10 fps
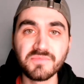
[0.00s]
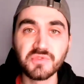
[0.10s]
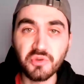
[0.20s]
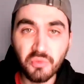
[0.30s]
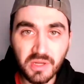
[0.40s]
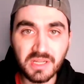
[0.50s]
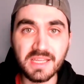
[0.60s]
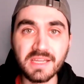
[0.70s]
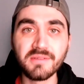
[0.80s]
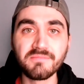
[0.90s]
Two one
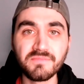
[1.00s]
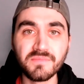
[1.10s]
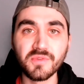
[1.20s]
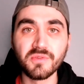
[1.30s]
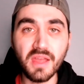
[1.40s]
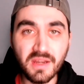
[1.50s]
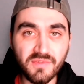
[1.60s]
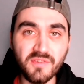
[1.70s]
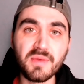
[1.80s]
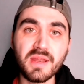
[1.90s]
lead,
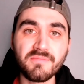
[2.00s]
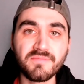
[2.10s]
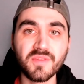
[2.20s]
95th minute.